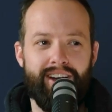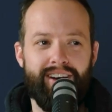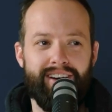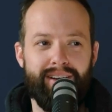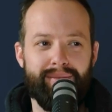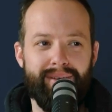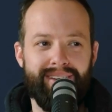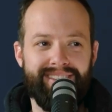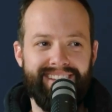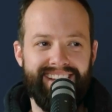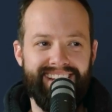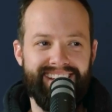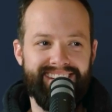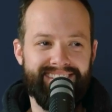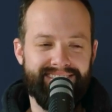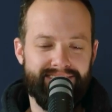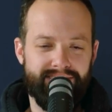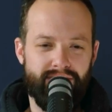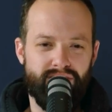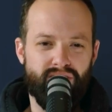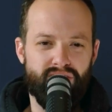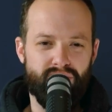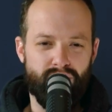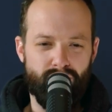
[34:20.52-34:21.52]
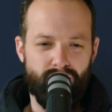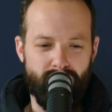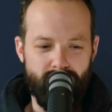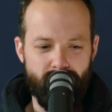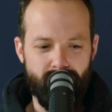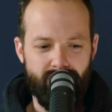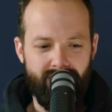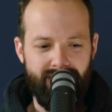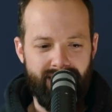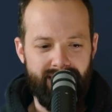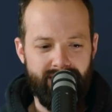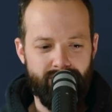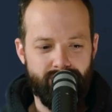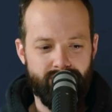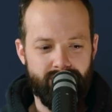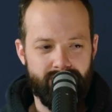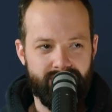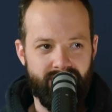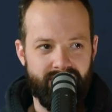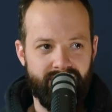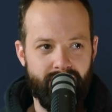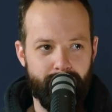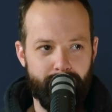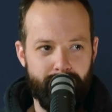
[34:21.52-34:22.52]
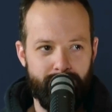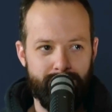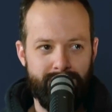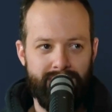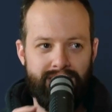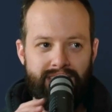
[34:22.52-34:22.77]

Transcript: about that. Were you the guy who just hung up on me?